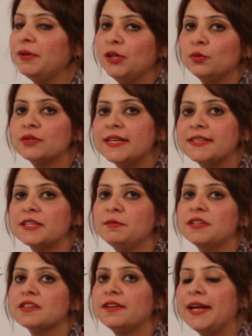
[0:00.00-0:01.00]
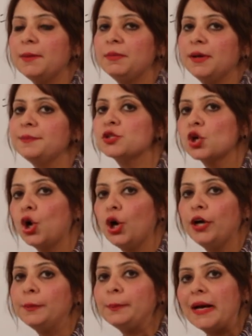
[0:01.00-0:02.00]
be used, centimeter, mm,
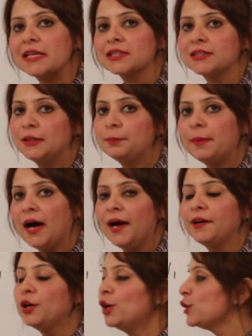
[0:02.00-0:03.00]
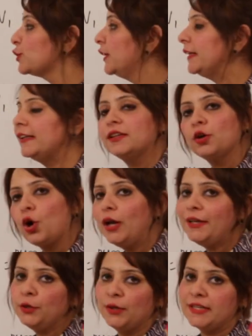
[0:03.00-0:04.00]
torr, pascal, bar. So
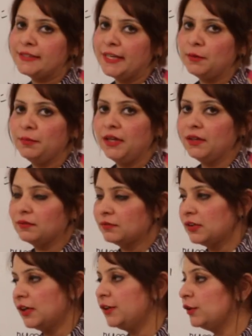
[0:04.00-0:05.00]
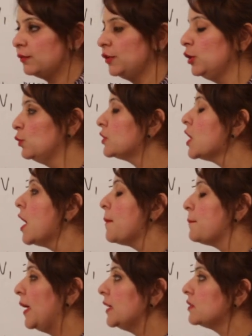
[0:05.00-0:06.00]
all units can be used,
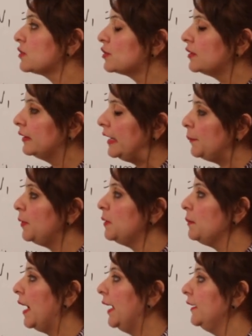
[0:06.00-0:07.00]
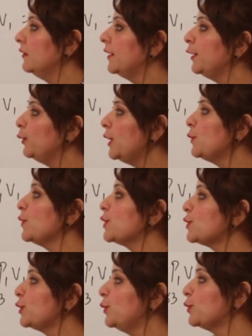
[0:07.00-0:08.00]
but keep in mind the unit which
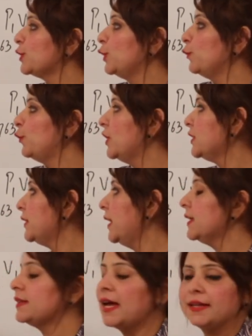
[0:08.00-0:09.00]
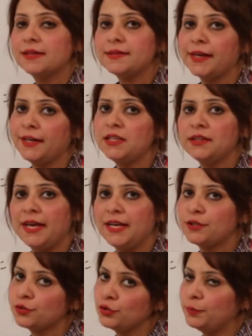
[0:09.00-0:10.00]
is used in the first case and the second
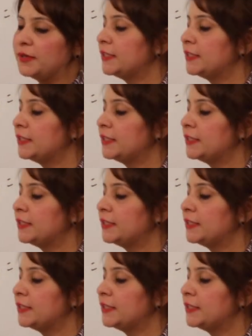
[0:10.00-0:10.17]
case should be